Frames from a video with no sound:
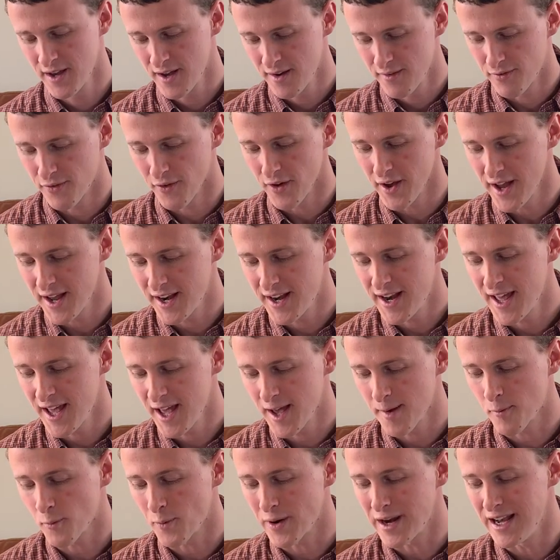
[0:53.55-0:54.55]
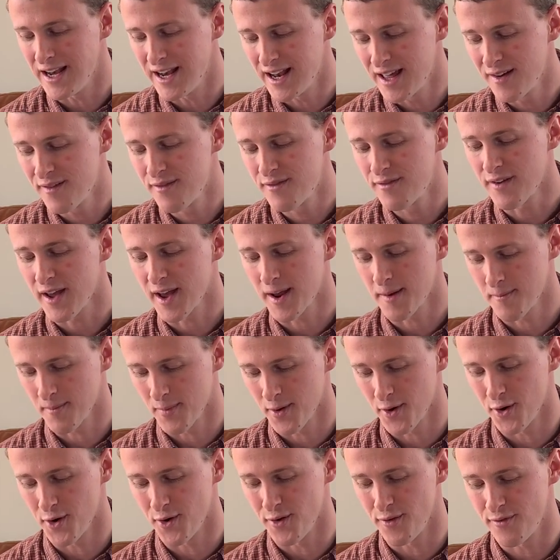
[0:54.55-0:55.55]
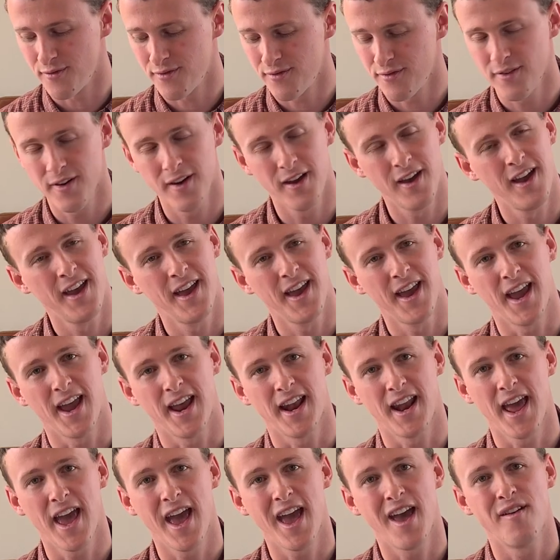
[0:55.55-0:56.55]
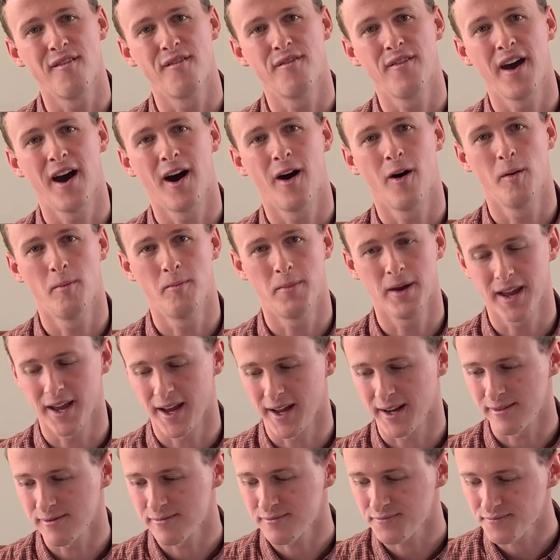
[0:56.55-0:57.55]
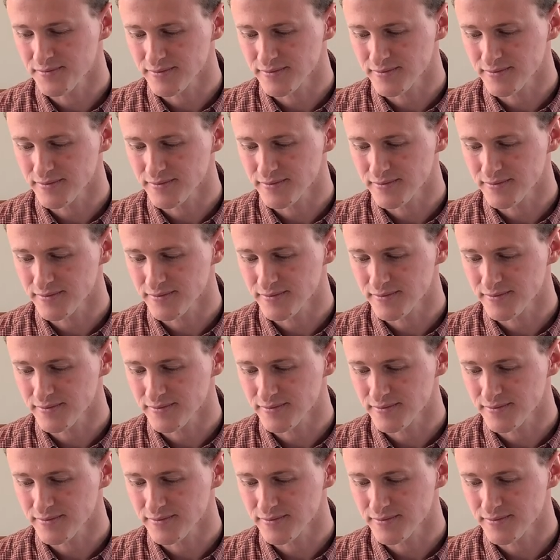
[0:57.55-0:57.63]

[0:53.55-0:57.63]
For in him we live and move and have our being.